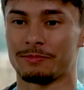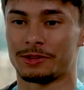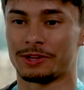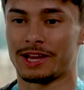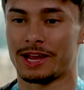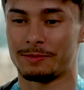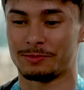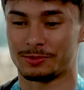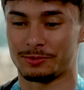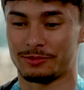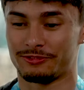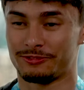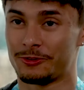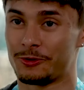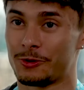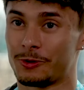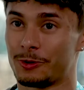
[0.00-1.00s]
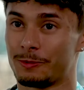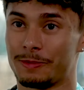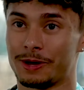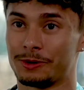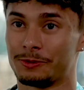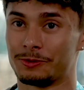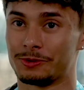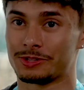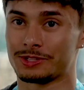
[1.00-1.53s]
the games with 4 gold
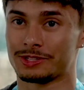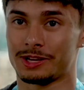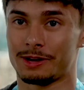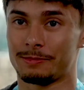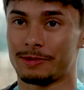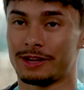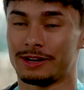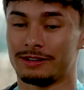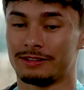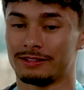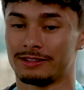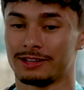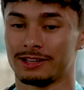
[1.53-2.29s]
medals. I mean,